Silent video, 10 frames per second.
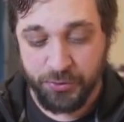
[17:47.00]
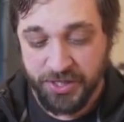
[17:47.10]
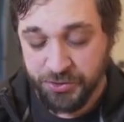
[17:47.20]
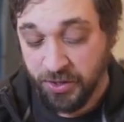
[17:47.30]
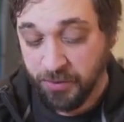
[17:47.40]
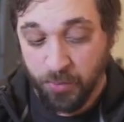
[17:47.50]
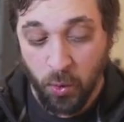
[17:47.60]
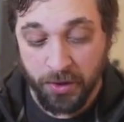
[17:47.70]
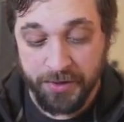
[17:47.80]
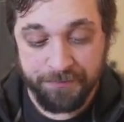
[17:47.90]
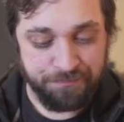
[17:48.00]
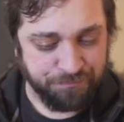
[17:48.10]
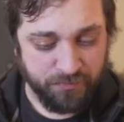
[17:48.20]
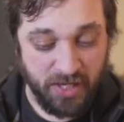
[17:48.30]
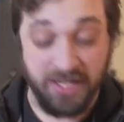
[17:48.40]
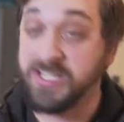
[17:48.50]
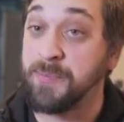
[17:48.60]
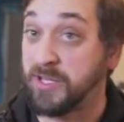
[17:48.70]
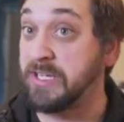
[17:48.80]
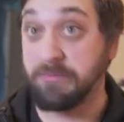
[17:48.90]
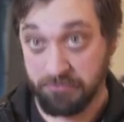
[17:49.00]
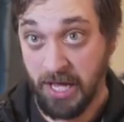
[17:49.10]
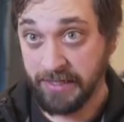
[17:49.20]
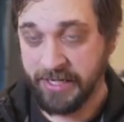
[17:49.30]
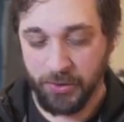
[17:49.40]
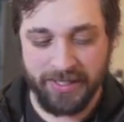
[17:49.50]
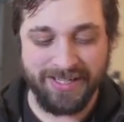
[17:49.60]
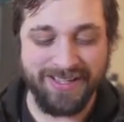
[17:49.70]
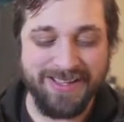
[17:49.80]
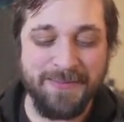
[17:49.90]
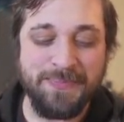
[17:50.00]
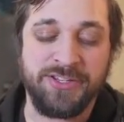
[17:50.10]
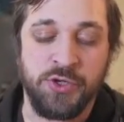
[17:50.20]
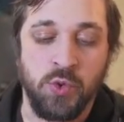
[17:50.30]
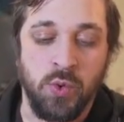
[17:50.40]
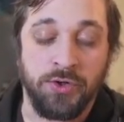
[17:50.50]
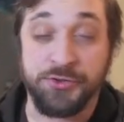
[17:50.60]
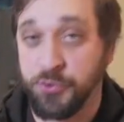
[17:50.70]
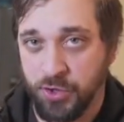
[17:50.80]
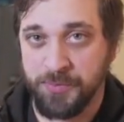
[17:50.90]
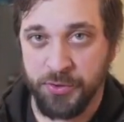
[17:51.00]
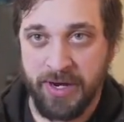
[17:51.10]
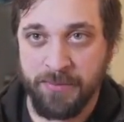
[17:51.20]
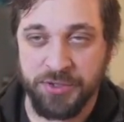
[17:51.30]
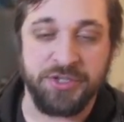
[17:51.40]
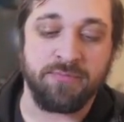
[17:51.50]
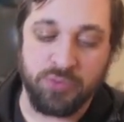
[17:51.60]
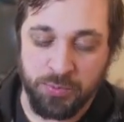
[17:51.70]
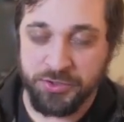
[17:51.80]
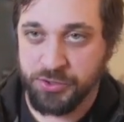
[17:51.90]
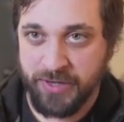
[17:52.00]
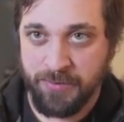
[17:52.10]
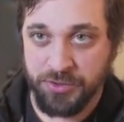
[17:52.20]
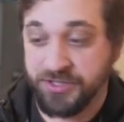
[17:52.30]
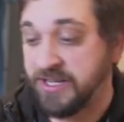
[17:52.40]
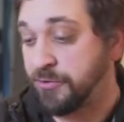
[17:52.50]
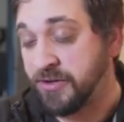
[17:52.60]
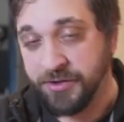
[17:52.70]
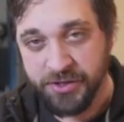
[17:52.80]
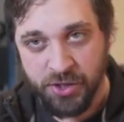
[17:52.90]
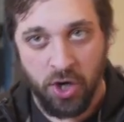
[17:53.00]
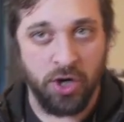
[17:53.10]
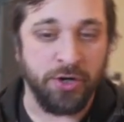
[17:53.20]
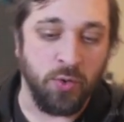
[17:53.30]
creature on the board, typically not Keurig. You will tutor up your Grey Merchant. You'll put your Grey Merchant either into the yard